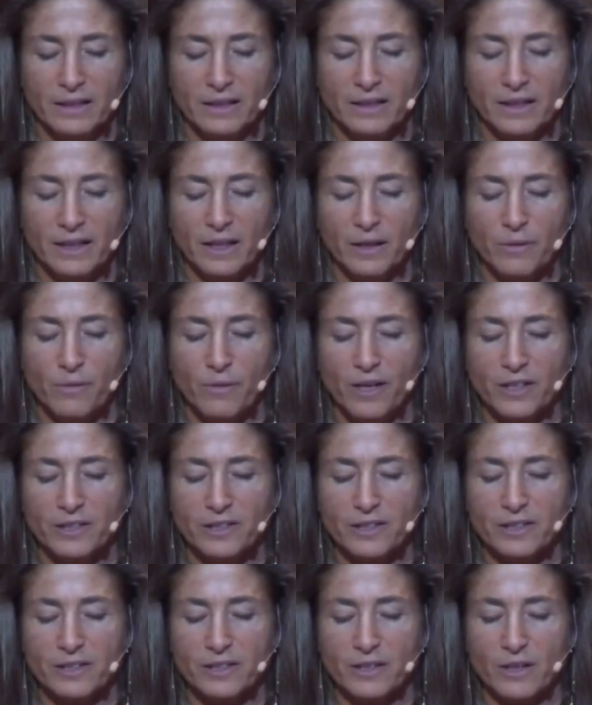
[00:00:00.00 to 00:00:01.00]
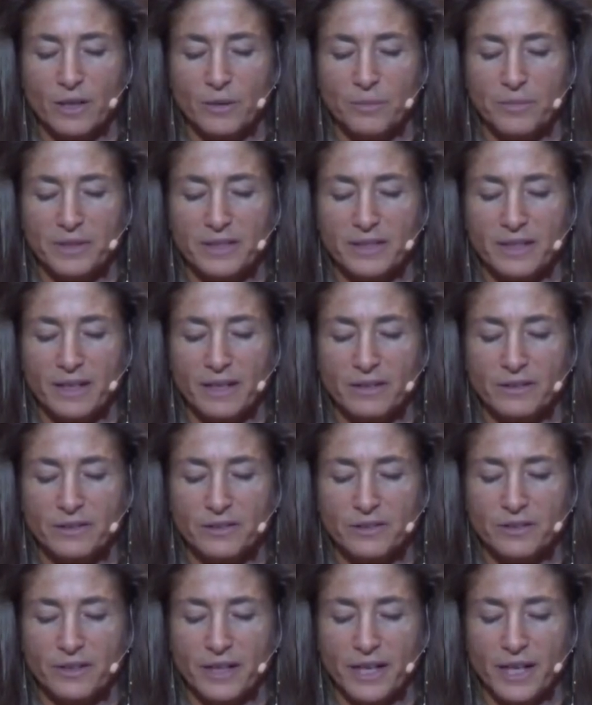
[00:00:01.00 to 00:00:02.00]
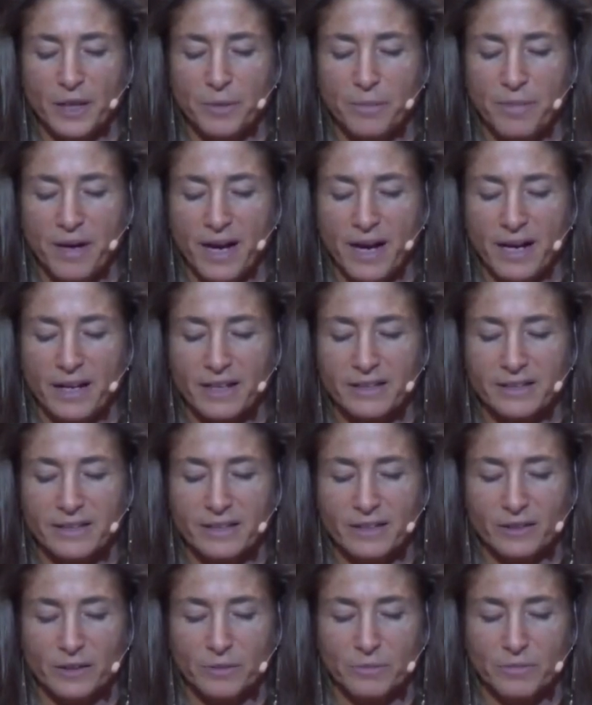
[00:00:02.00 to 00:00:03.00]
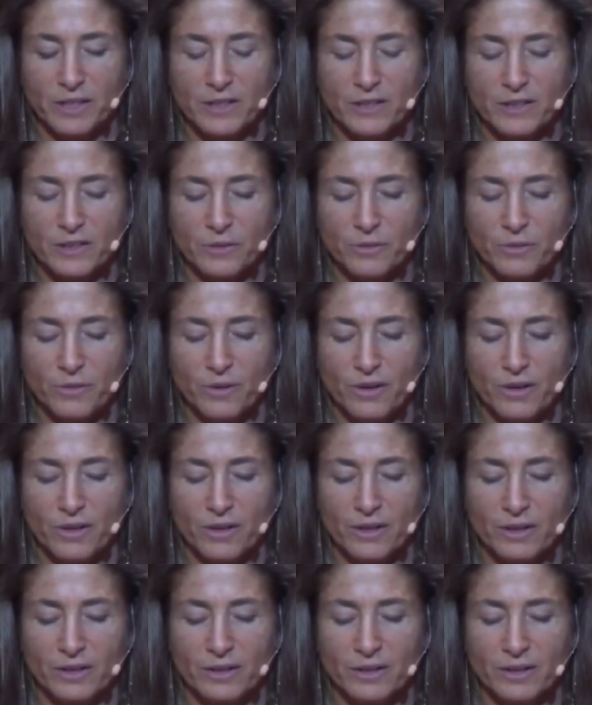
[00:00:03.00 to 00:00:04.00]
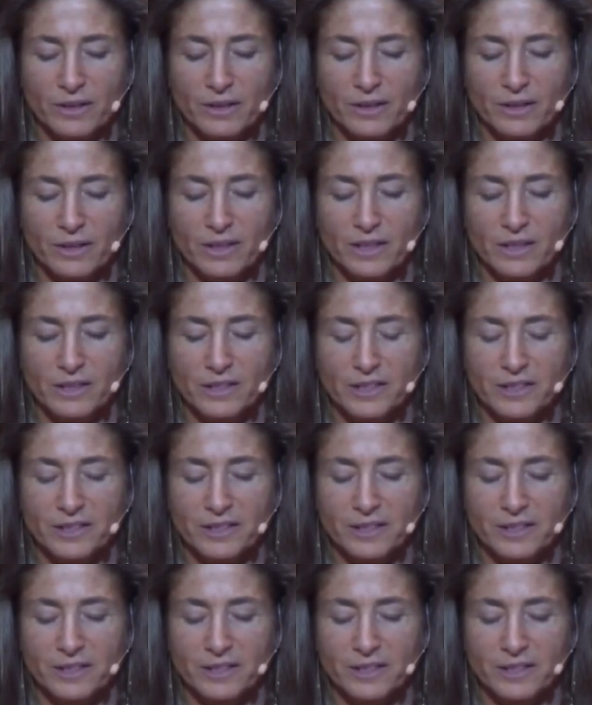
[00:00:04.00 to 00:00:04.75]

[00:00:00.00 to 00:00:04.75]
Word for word: Then I watch as Carmen tilts her head back until it meets the wall. She